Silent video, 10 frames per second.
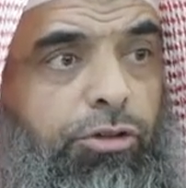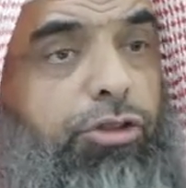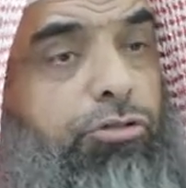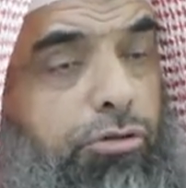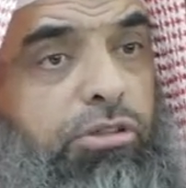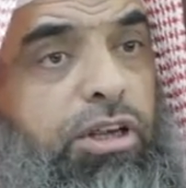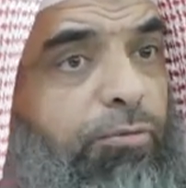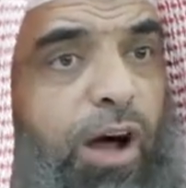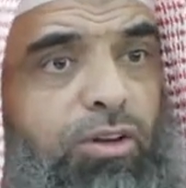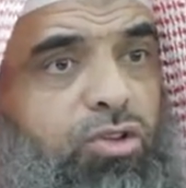The truth and
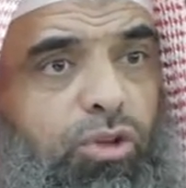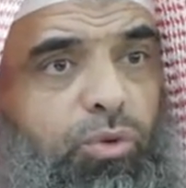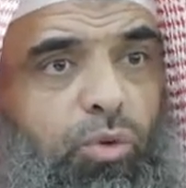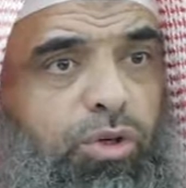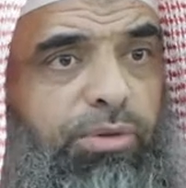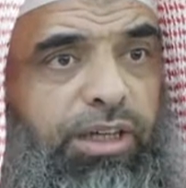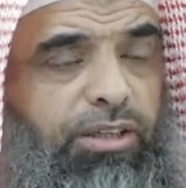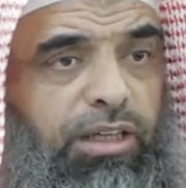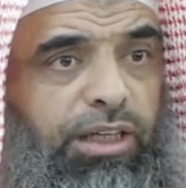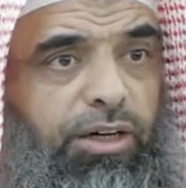falsehood were
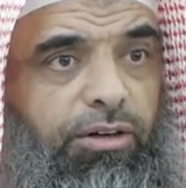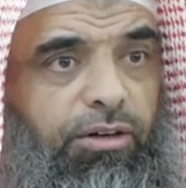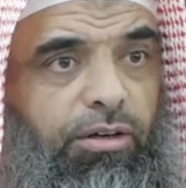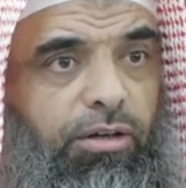made clear.